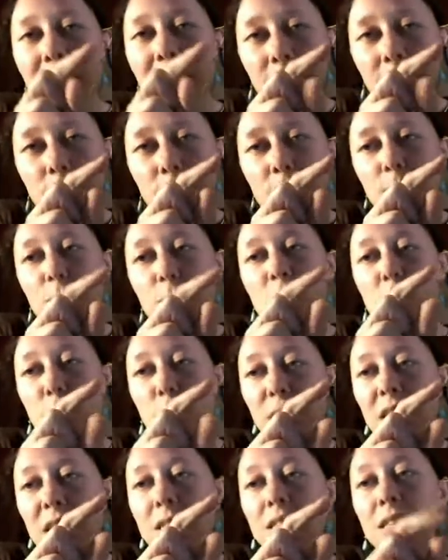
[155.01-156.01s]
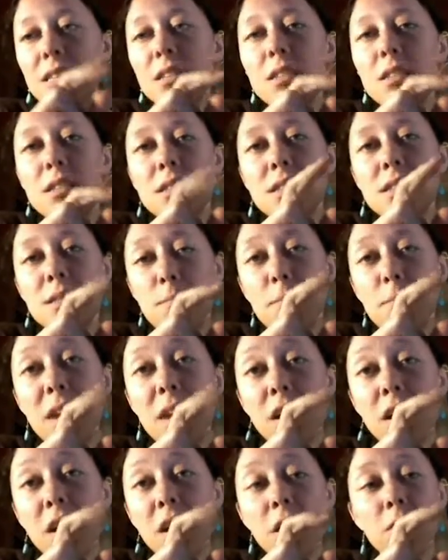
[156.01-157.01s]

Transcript: some spaces, some metal